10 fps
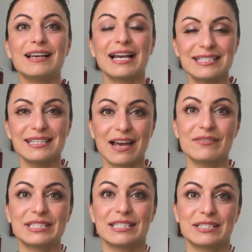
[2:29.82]
i didn't
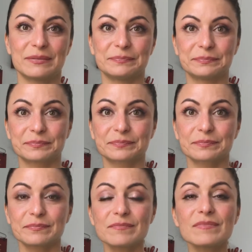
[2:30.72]
have a system
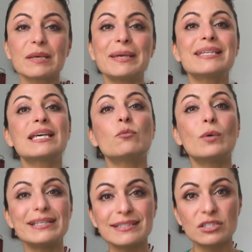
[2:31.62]
because i
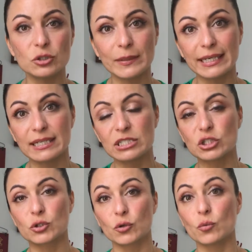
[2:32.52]
wasn't doing it in a
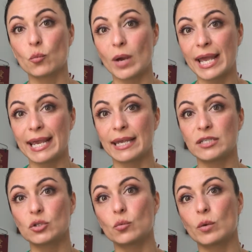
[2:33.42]
certain way
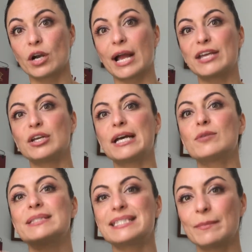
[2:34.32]
to where i could
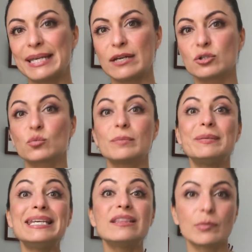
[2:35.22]
help somebody else
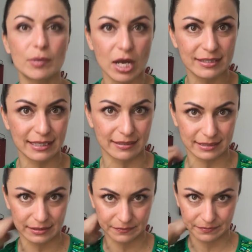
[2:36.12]
repeat the
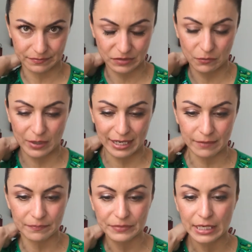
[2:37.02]
process
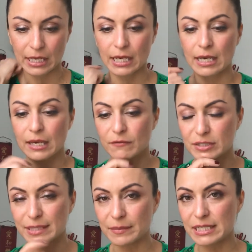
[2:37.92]
right for
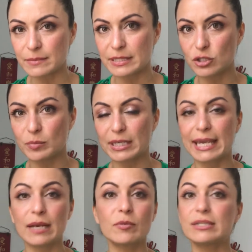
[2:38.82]
something to be
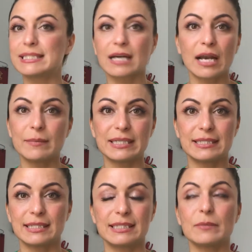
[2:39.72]
duplicatable it's got to be a
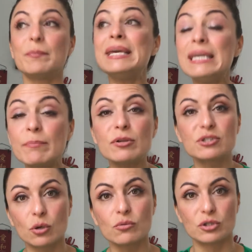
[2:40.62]
system people
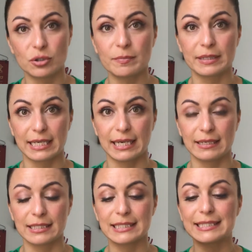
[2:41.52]
don't
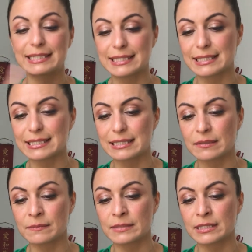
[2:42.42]
duplicate
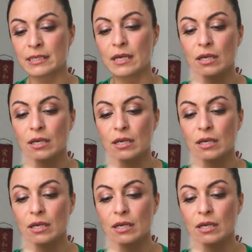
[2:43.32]
systems